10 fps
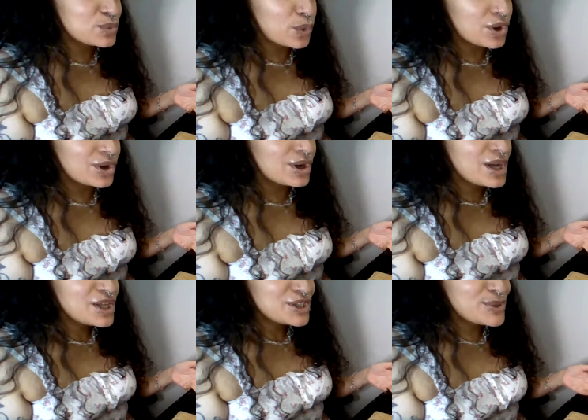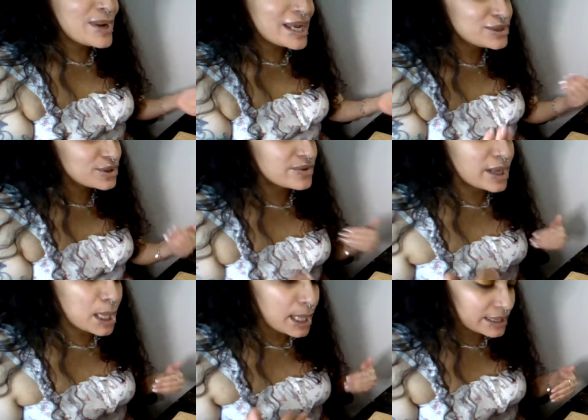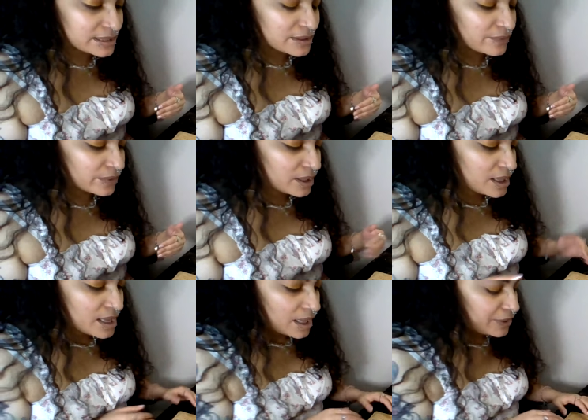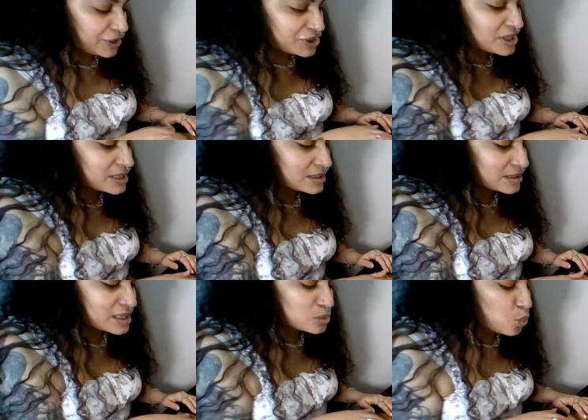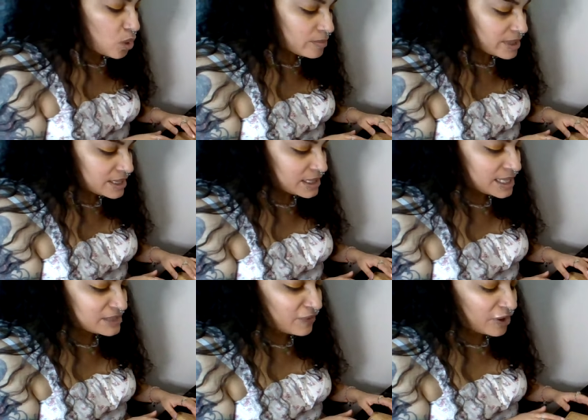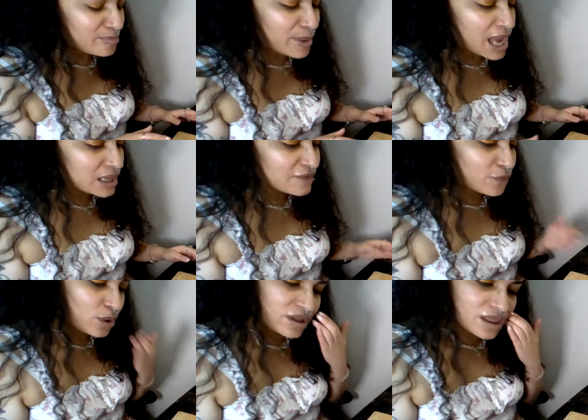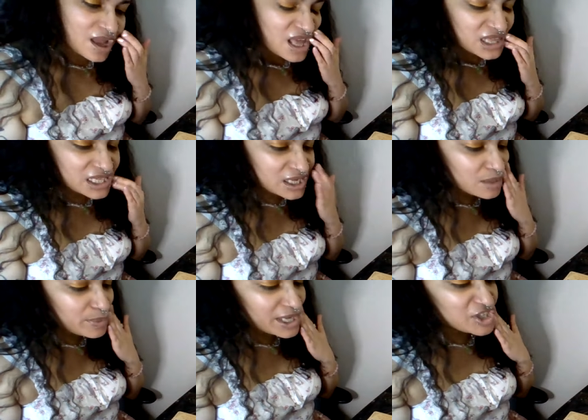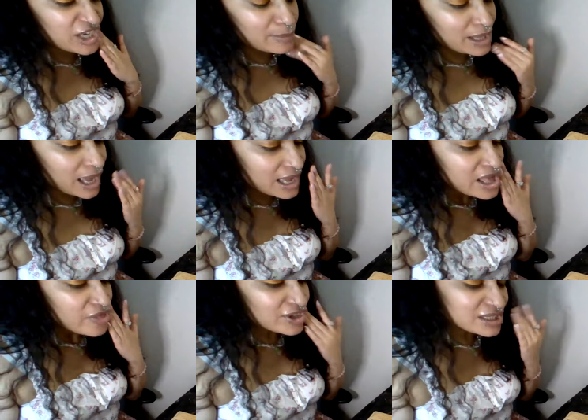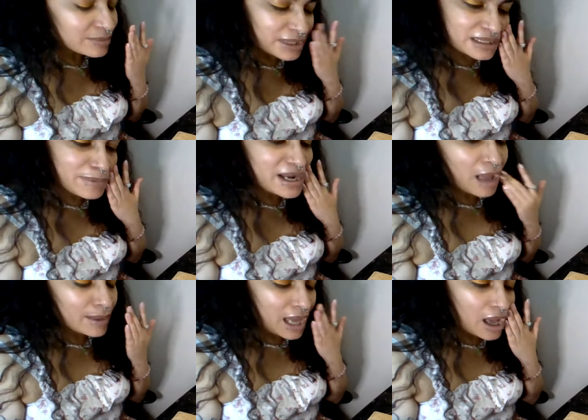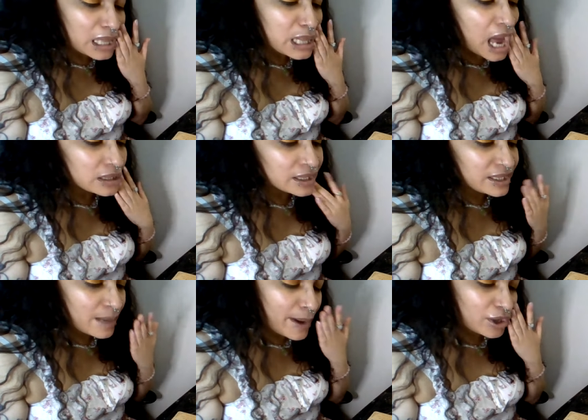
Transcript: were to hinder the collective. There's just, this woman is very back and forth. This could be a Gemini. There's something been coming out a lot lately about